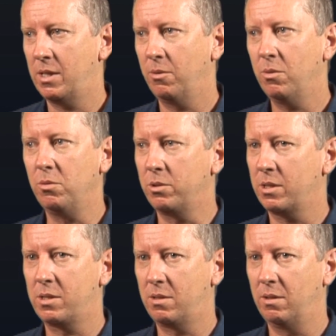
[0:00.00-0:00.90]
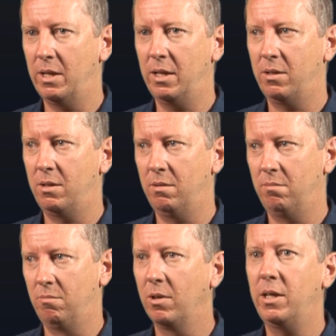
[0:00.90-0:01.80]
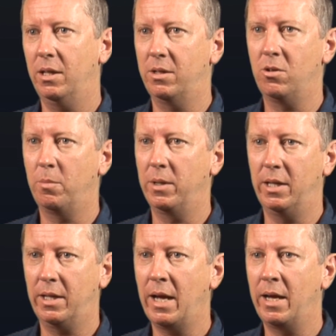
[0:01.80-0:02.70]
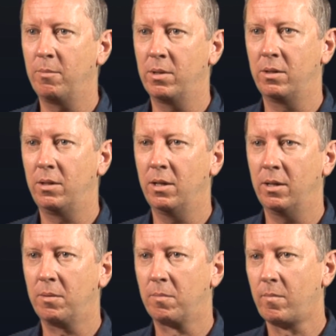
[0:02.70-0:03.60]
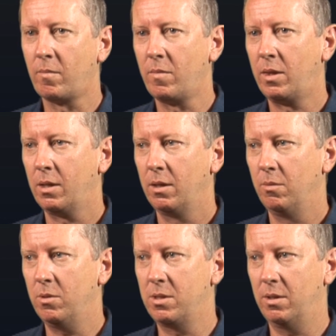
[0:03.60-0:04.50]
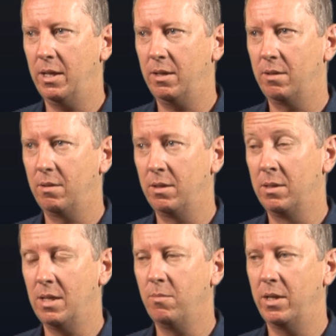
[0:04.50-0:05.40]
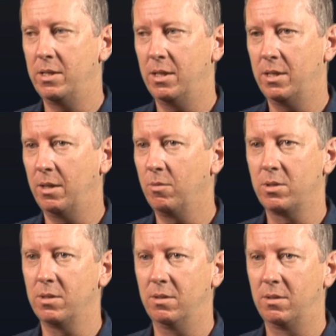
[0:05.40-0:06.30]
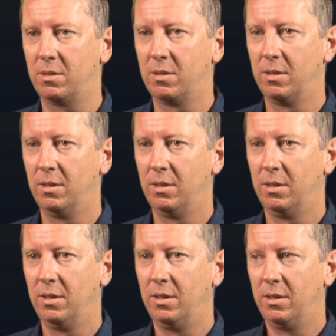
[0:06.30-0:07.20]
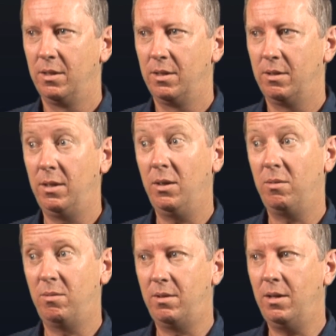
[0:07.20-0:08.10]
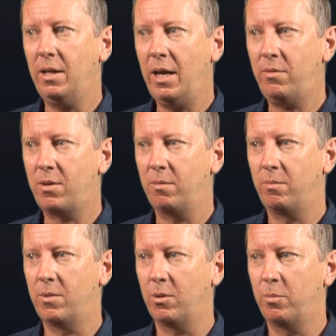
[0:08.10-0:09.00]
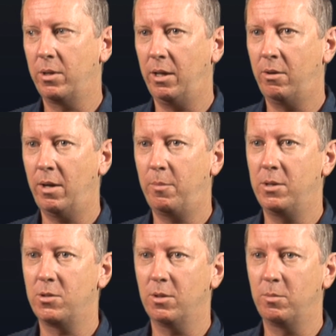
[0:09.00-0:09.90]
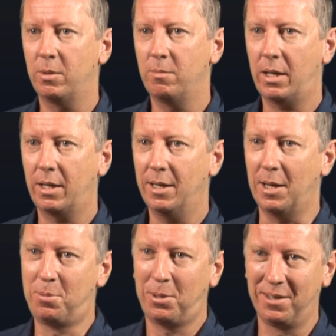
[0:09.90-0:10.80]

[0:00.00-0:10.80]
They were all just at the top of their game, and you know, wasn't that, in some ways editing wasn't, you'd have to do a pretty crappy job to muck it up.